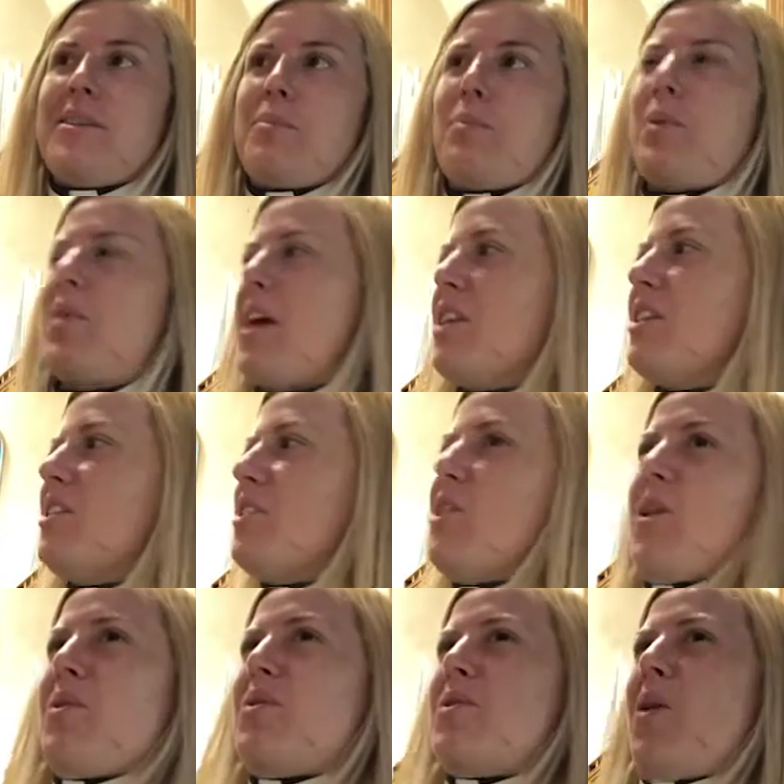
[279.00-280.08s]
But then, you
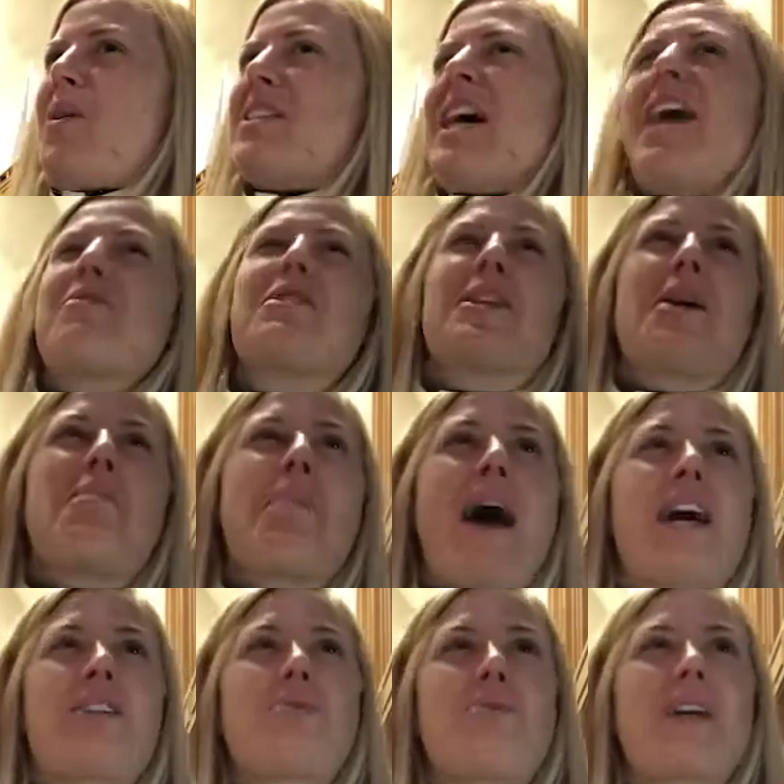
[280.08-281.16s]
know, you always have to come
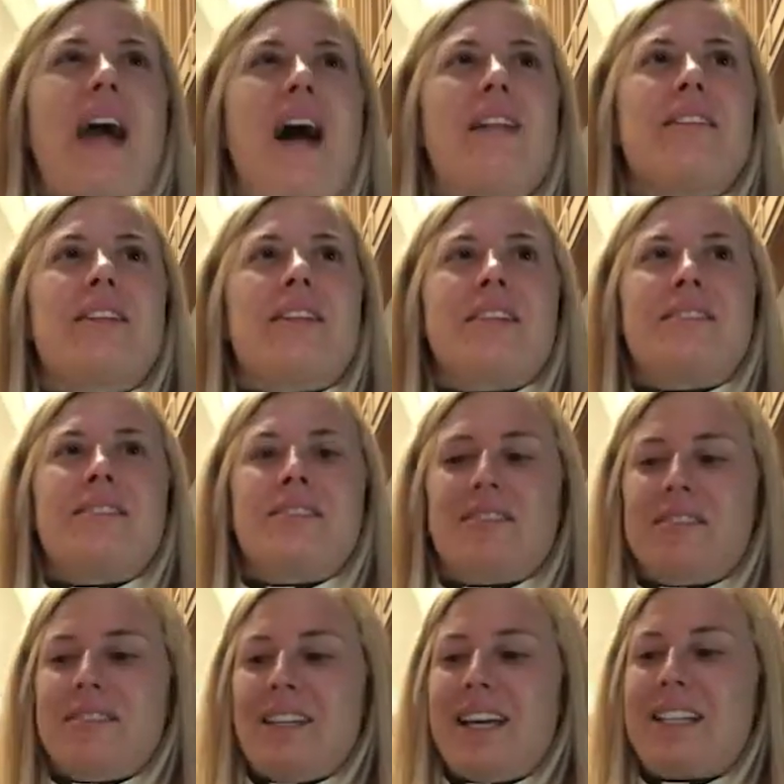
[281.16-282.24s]
back to reality.
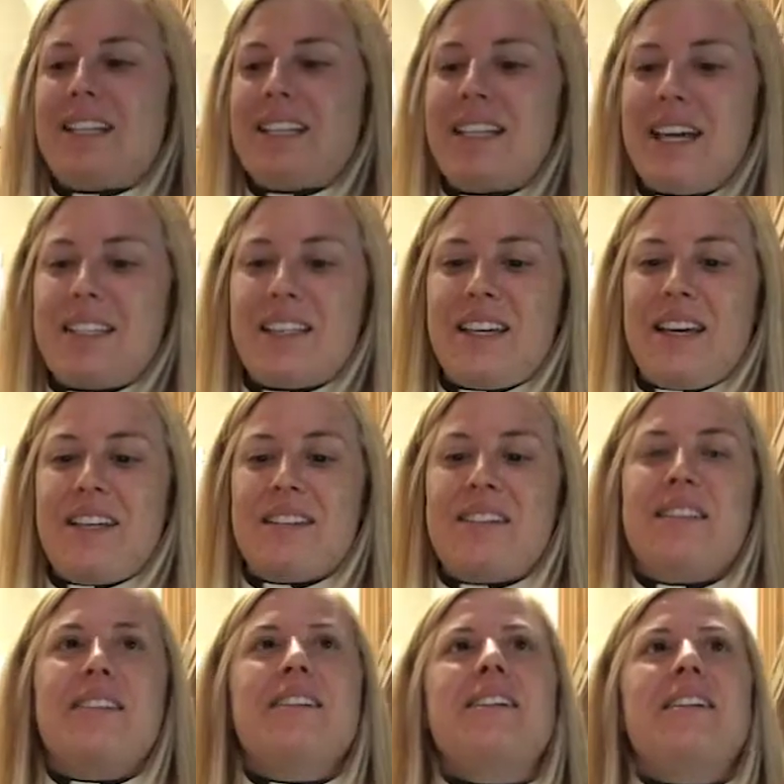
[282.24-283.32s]
It sets
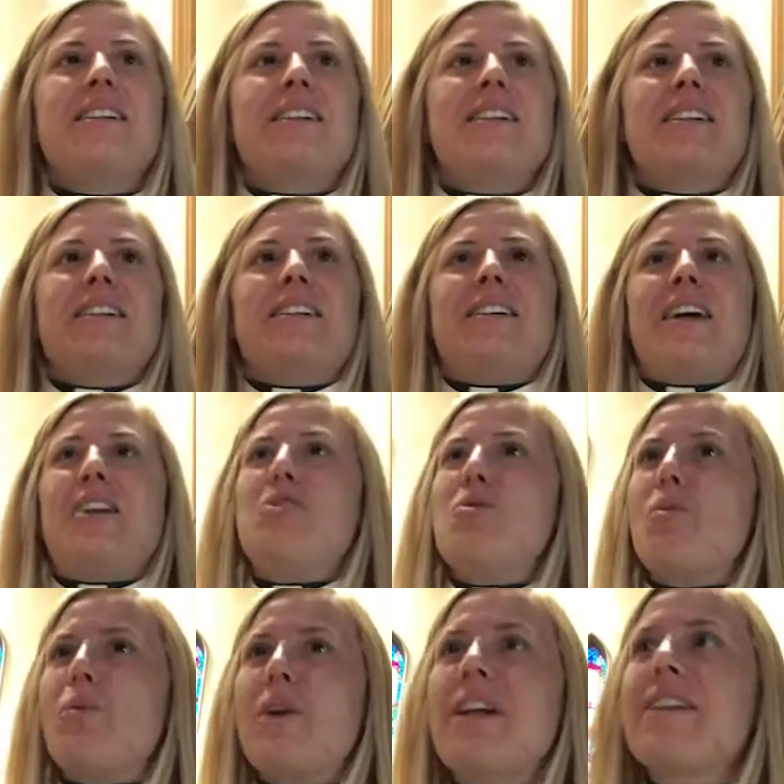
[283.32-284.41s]
in, and
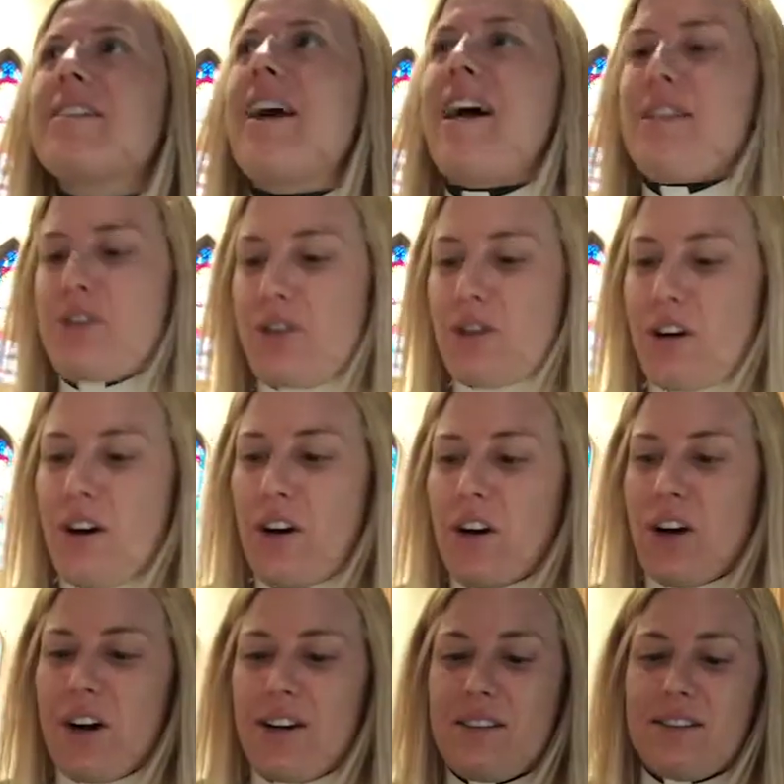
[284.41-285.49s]
you realize your
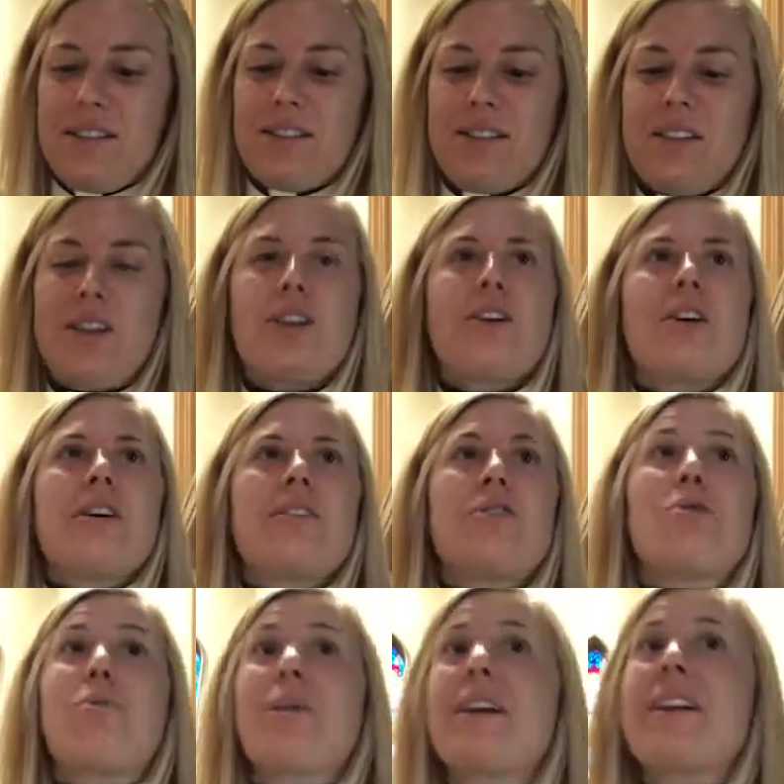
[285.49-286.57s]
hunger.
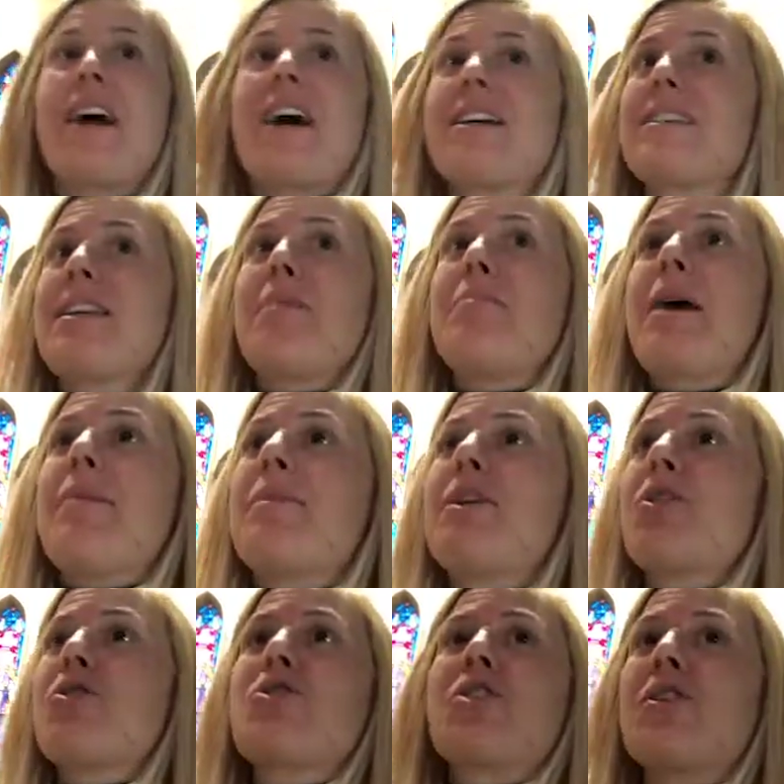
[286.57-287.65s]
You realize that maybe
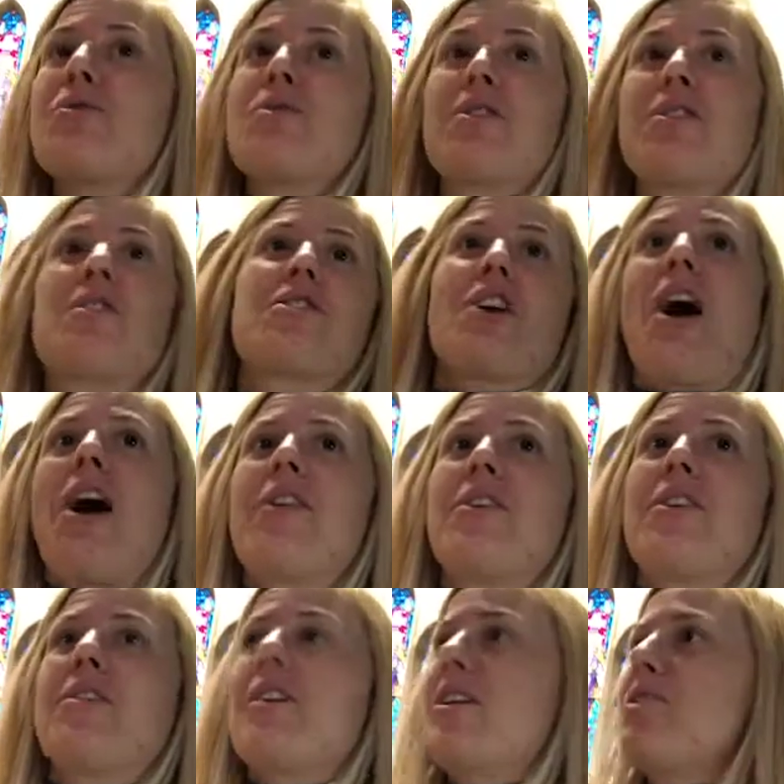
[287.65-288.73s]
your children, your
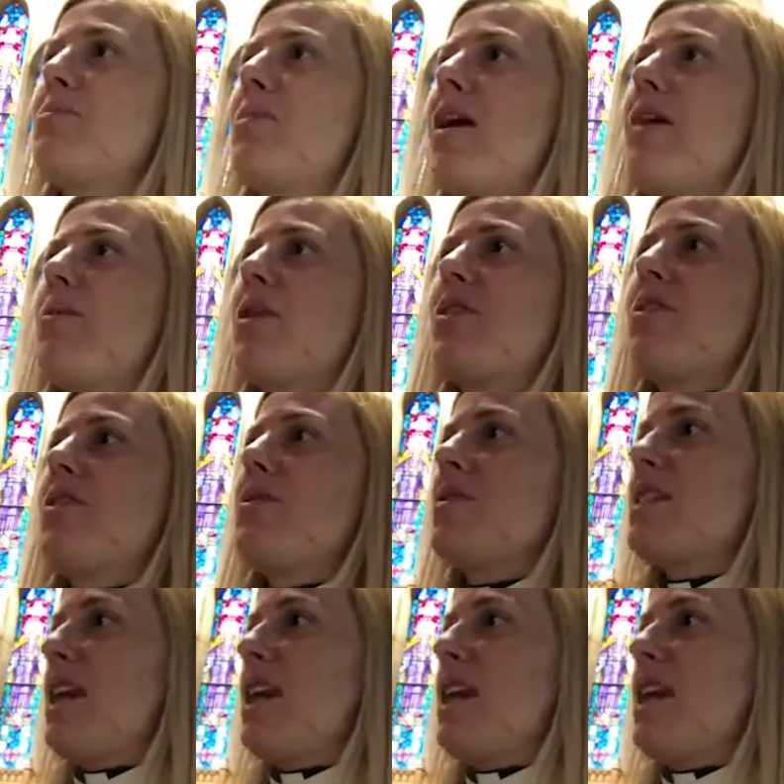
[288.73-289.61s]
toddler that you brought with you is